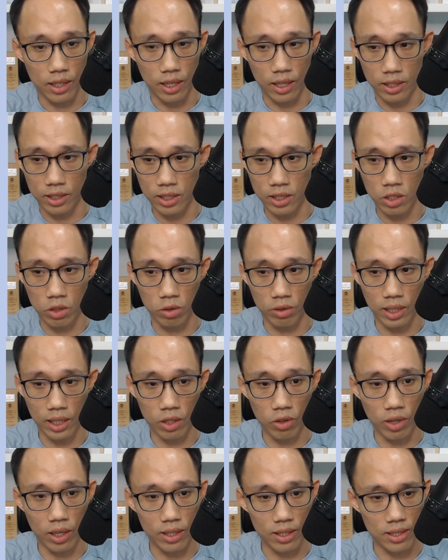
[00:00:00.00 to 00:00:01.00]
just to let you
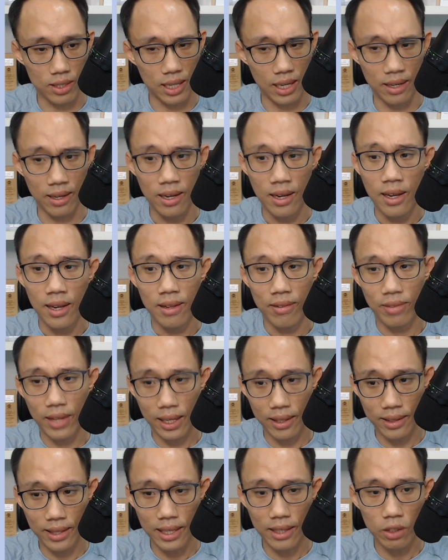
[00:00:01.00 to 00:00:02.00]
understand,
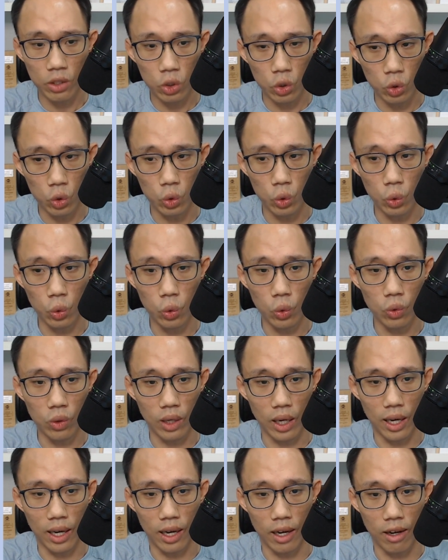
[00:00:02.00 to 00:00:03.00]
nothing too
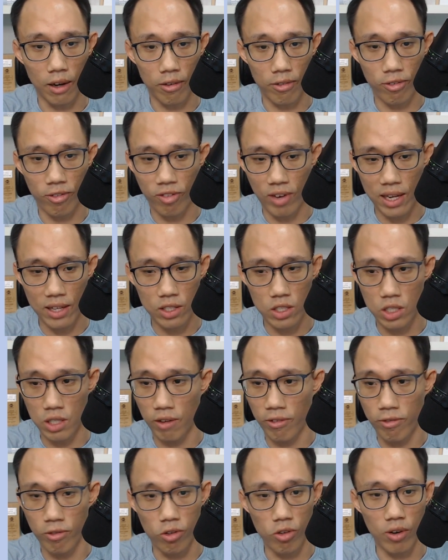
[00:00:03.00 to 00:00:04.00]

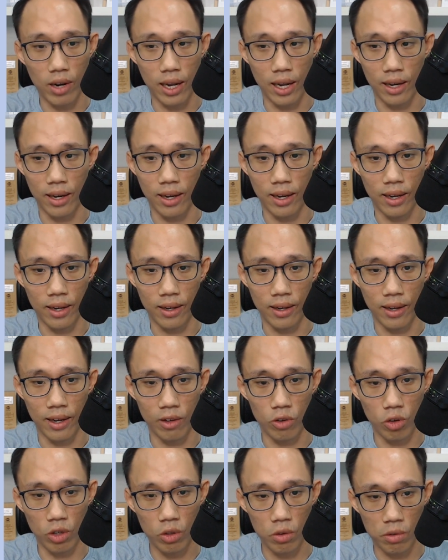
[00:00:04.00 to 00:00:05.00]
fanciful and I
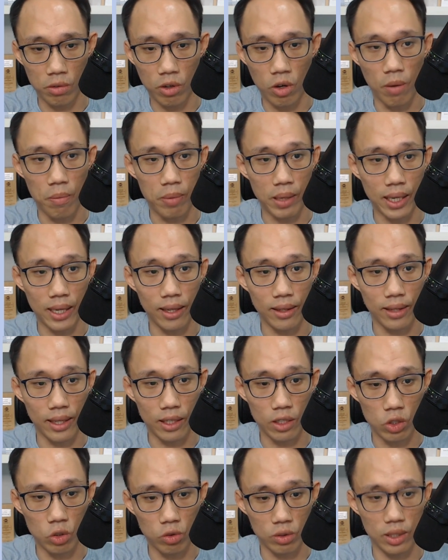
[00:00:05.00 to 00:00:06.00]
don't want to complicate
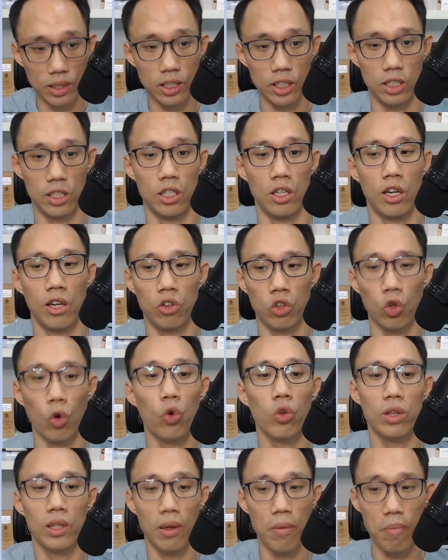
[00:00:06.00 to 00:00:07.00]
things. So this is the
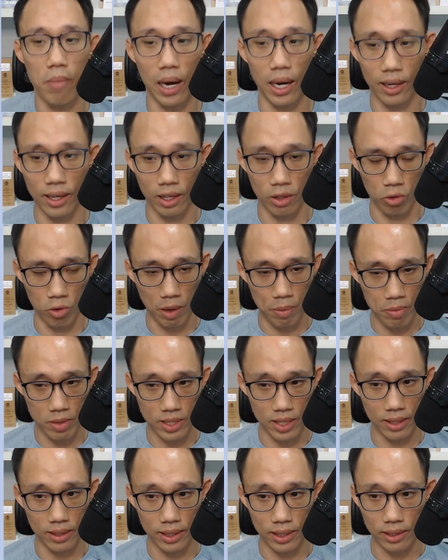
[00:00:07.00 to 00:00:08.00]
total market
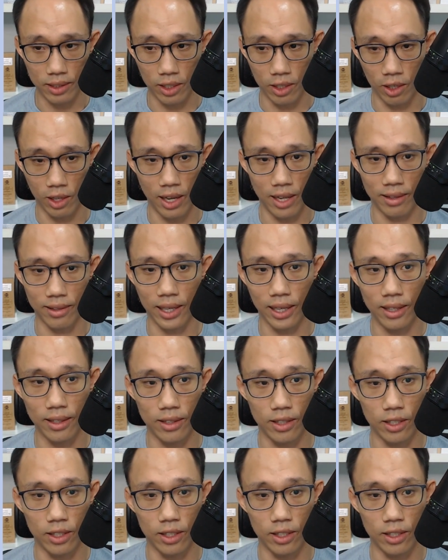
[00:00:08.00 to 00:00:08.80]
representing the entire